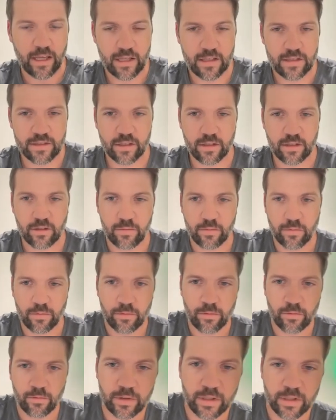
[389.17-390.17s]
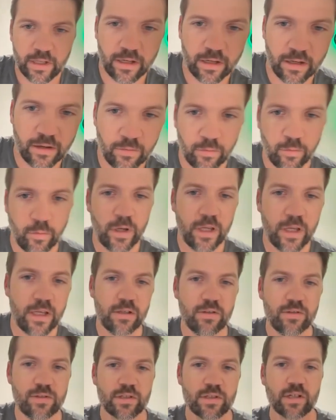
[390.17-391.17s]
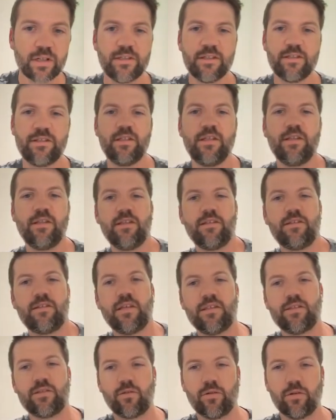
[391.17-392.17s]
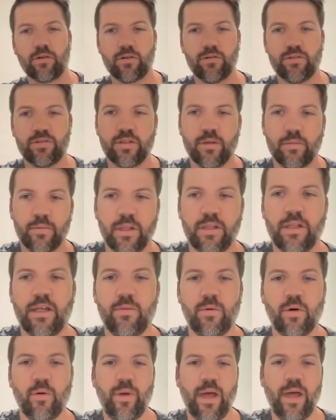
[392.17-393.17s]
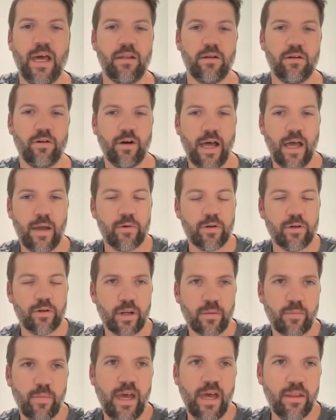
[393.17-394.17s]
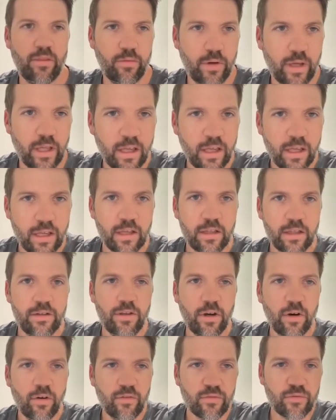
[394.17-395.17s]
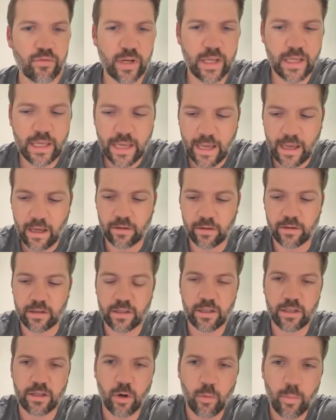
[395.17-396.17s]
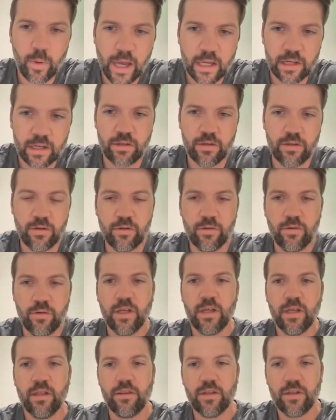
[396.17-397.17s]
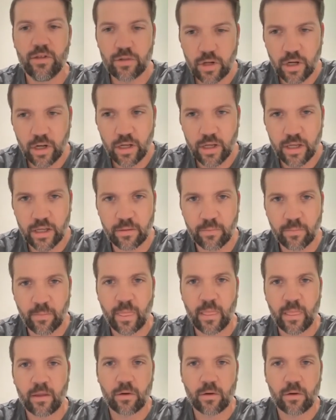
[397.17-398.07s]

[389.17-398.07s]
And so when you start to see these things, cortical, subthalamal, palatal, hyperdirect pathway, don't freak out. Go back to the drawing.